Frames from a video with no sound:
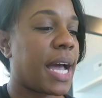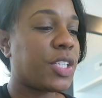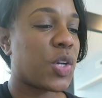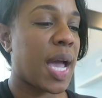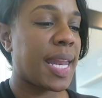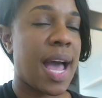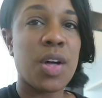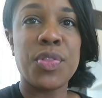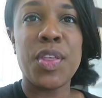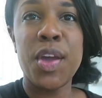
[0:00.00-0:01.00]
I tried
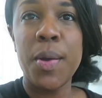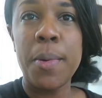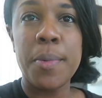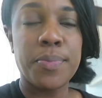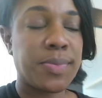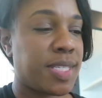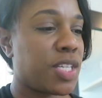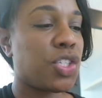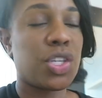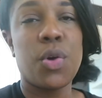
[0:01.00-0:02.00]
out their
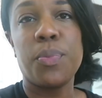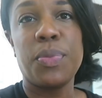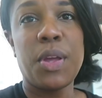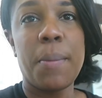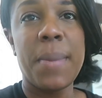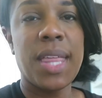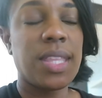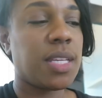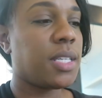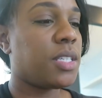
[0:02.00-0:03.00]
dish soap, their
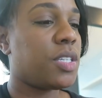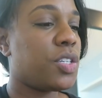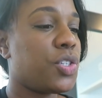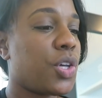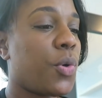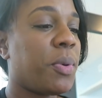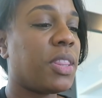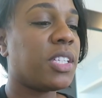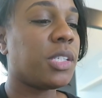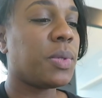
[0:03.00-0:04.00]
Method dish soap.
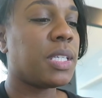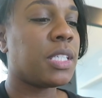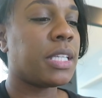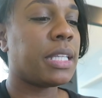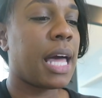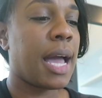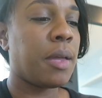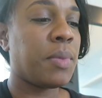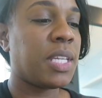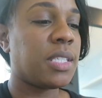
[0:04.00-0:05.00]
And this one is the
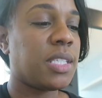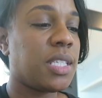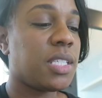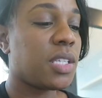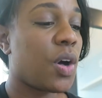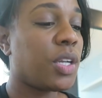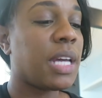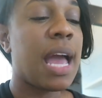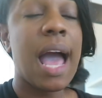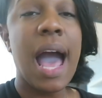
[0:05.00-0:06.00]
lime and sea salt.
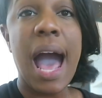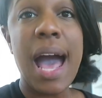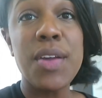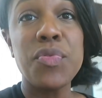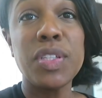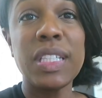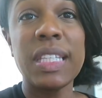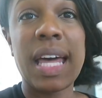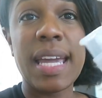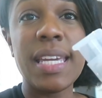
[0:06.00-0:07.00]
I really
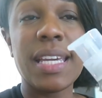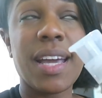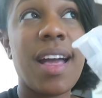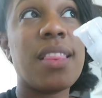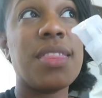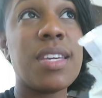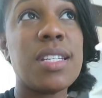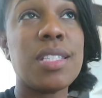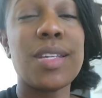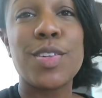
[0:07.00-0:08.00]
like
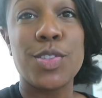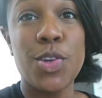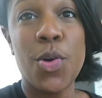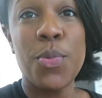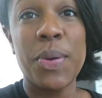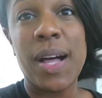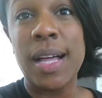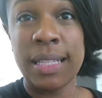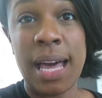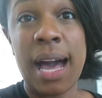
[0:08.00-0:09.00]
this soap
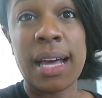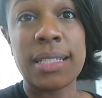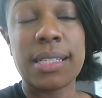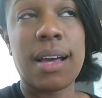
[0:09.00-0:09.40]
a lot.